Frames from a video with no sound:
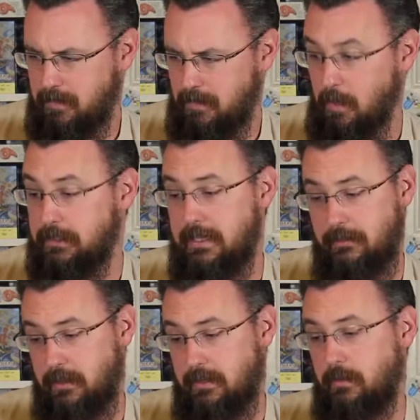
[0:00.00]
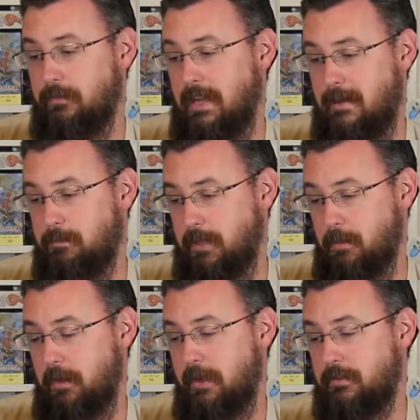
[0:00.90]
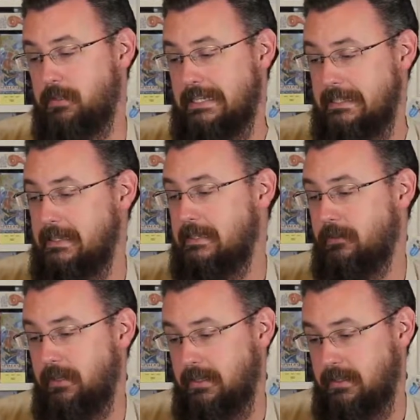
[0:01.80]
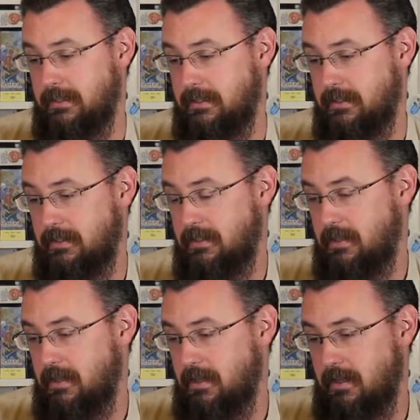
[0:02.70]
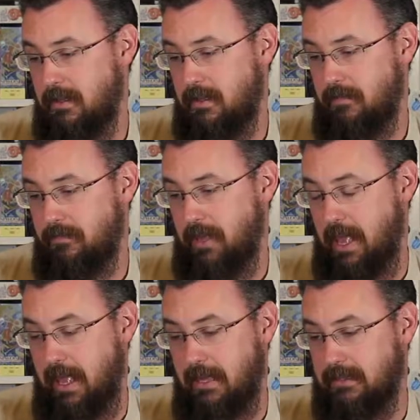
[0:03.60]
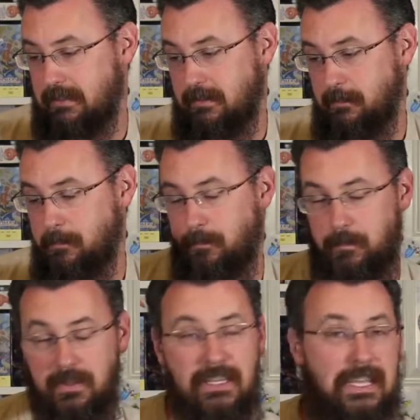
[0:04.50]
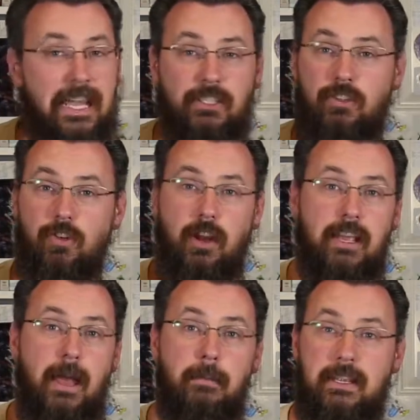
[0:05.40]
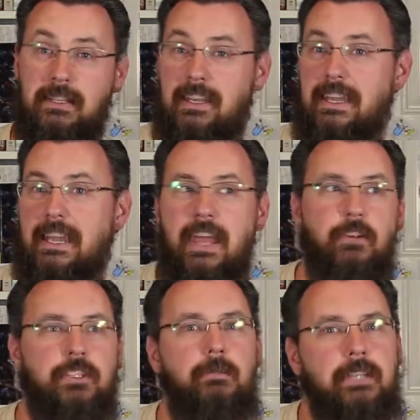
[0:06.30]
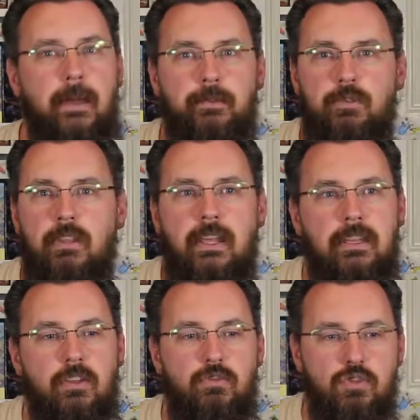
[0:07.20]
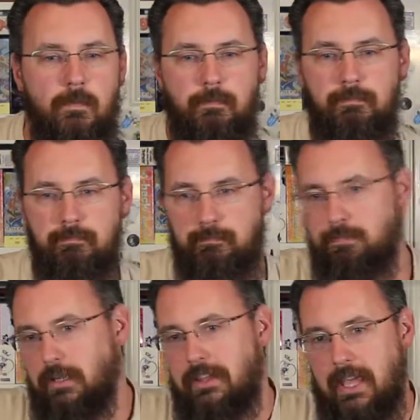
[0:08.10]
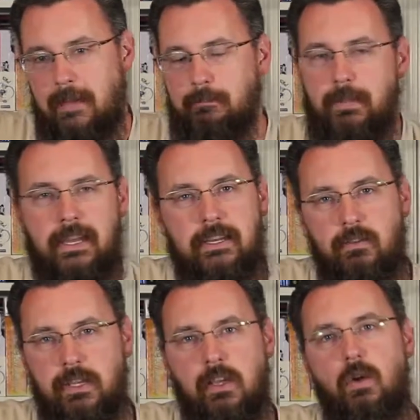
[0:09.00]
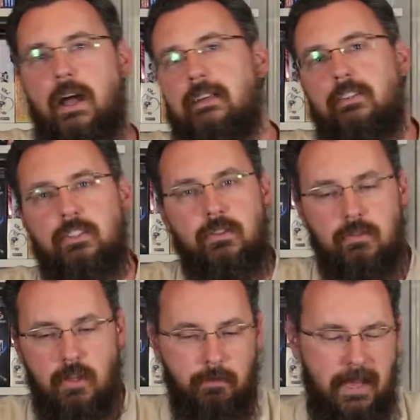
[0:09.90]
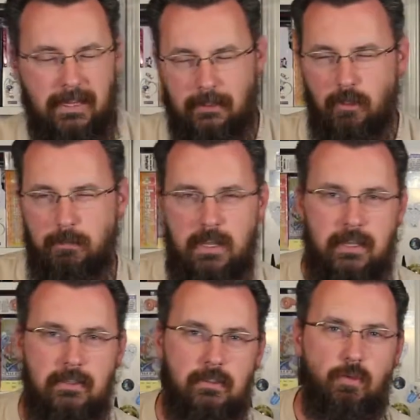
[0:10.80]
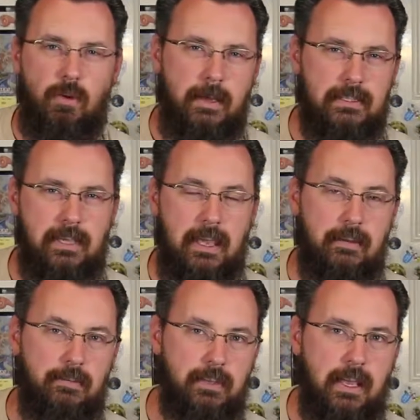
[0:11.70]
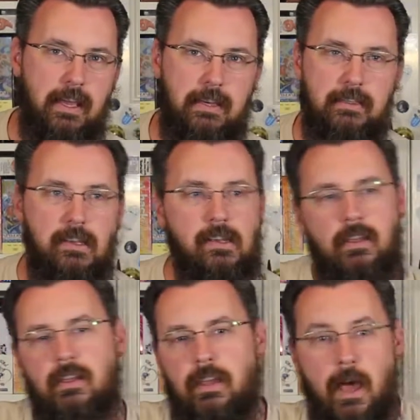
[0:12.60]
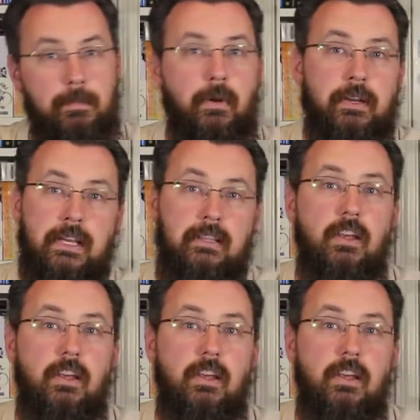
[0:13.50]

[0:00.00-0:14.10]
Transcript: No, 5 playable characters and 10 different endings. And it's great. I mean, there's sometimes you think, you'll play the game and beat it, and you'll think, oh, I can just go back a little bit to one of my saves and I'll be able to get the